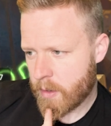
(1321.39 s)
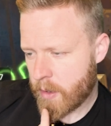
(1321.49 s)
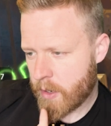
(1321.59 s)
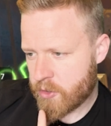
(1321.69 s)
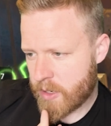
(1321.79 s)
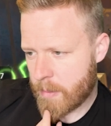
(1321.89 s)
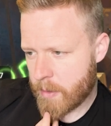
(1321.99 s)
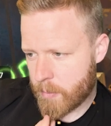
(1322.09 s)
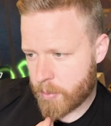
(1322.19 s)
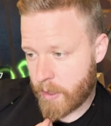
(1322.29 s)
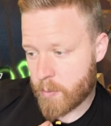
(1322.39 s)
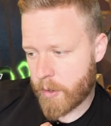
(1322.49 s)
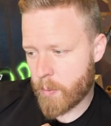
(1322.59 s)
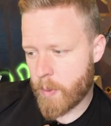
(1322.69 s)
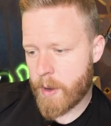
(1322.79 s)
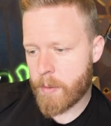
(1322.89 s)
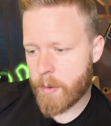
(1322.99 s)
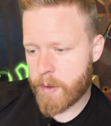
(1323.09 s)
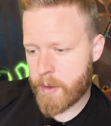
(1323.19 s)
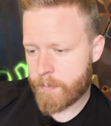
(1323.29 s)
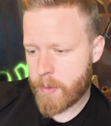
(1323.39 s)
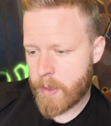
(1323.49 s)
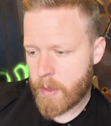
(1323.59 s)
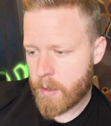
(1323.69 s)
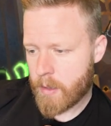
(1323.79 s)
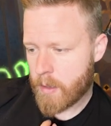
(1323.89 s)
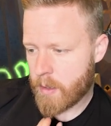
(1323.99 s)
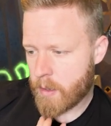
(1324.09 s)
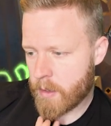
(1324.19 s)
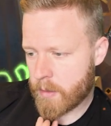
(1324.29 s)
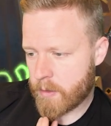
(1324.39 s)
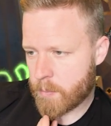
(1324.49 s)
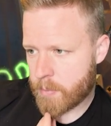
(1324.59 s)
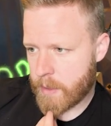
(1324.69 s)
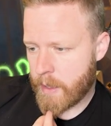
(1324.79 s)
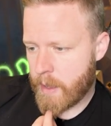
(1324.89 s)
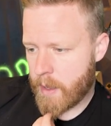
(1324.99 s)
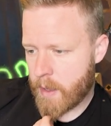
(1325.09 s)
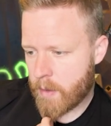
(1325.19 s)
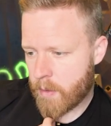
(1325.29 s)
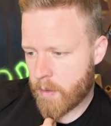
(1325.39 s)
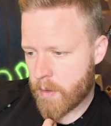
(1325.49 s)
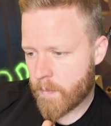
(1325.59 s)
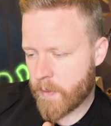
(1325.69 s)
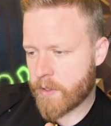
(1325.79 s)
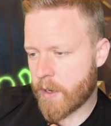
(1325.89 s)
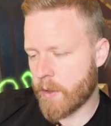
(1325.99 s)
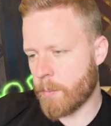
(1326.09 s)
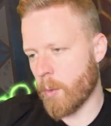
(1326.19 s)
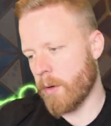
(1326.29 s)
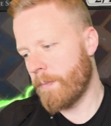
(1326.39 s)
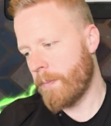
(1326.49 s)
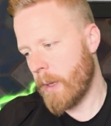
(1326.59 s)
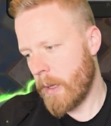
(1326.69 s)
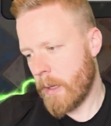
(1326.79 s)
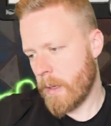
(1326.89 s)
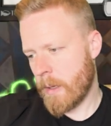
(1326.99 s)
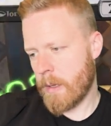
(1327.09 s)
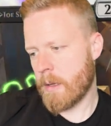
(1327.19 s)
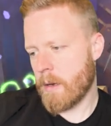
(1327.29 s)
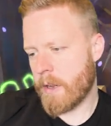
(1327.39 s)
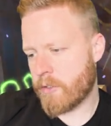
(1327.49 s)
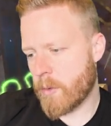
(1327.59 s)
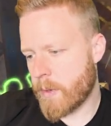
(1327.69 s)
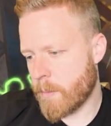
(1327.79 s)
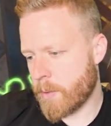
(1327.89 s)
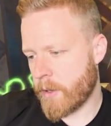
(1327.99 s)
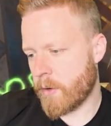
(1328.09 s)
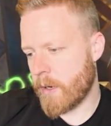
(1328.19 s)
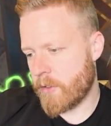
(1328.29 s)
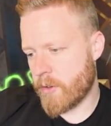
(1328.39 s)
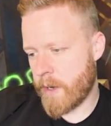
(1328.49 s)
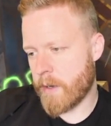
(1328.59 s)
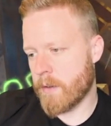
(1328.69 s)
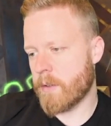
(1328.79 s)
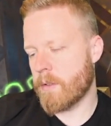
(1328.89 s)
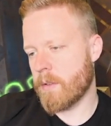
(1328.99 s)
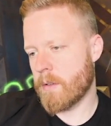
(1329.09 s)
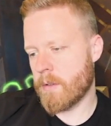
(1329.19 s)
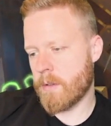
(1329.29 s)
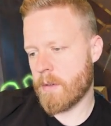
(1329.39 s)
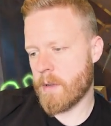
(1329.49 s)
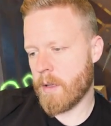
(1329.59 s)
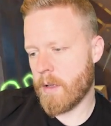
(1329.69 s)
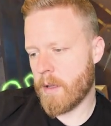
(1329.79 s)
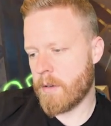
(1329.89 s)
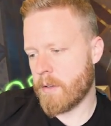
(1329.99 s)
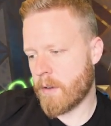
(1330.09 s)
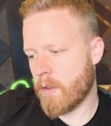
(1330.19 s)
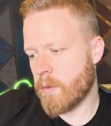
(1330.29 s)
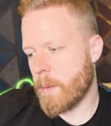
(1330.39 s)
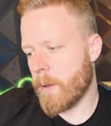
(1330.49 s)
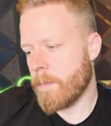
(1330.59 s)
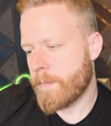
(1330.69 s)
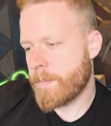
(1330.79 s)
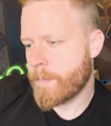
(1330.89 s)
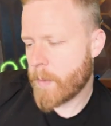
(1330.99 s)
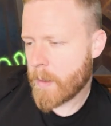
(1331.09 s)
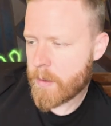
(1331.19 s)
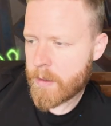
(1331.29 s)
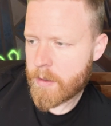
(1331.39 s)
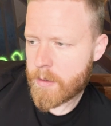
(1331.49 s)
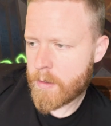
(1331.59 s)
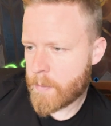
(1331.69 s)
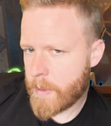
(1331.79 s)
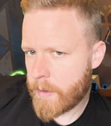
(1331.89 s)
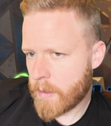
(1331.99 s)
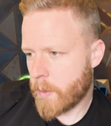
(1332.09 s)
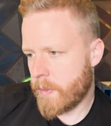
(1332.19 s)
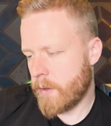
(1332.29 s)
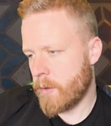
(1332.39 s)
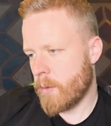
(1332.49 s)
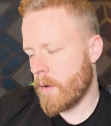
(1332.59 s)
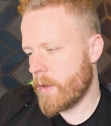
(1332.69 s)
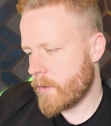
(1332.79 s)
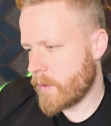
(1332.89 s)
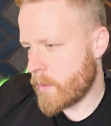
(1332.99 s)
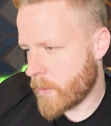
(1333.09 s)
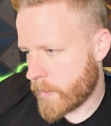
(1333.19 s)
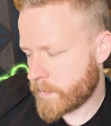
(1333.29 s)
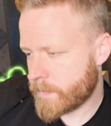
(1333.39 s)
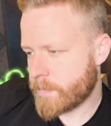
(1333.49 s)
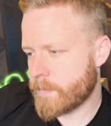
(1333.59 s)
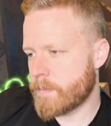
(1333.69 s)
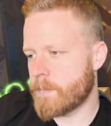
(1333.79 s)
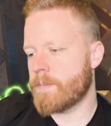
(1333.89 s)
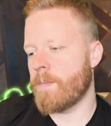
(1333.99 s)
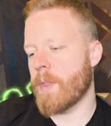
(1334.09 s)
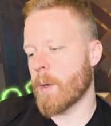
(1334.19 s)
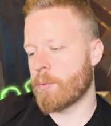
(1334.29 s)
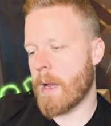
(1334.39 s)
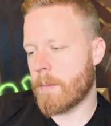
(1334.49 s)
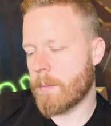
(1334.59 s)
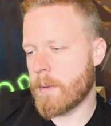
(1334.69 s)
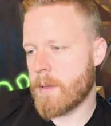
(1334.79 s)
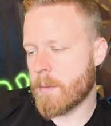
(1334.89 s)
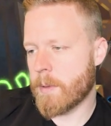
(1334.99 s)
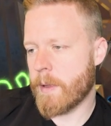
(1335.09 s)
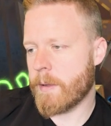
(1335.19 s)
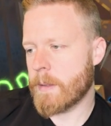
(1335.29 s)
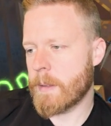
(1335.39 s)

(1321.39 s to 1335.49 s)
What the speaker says: enchantment, and planeswalker. Wow, okay. Let's get on the board. Next turn we can play creature and discard spell, depending on what they do, obviously, but that'll probably be the play.